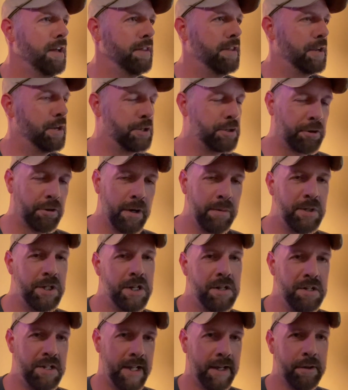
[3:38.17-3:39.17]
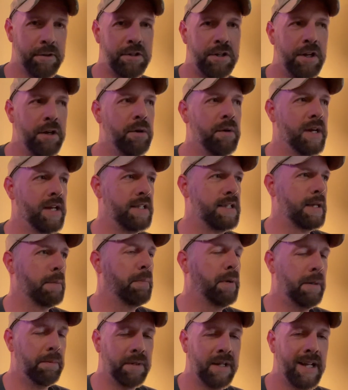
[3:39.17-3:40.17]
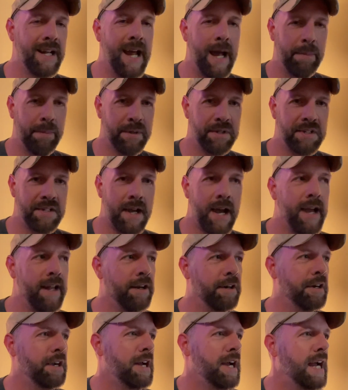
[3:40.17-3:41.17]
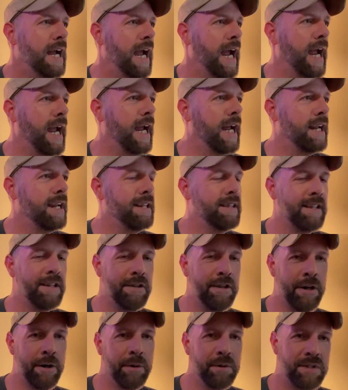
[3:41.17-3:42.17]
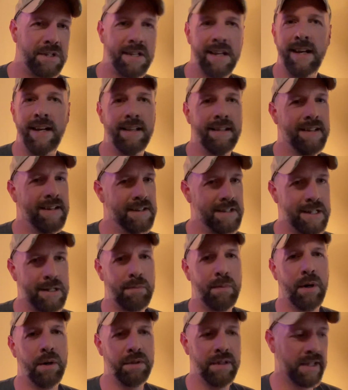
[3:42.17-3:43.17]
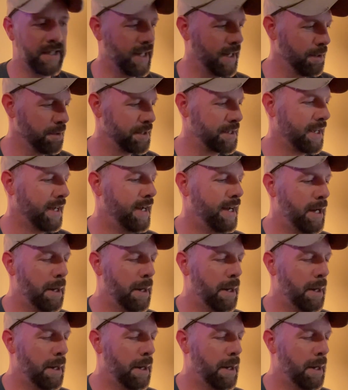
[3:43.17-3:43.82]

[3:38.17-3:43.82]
The description tells you it's a pumpkin apple cider. And in the notes, it lists both of those.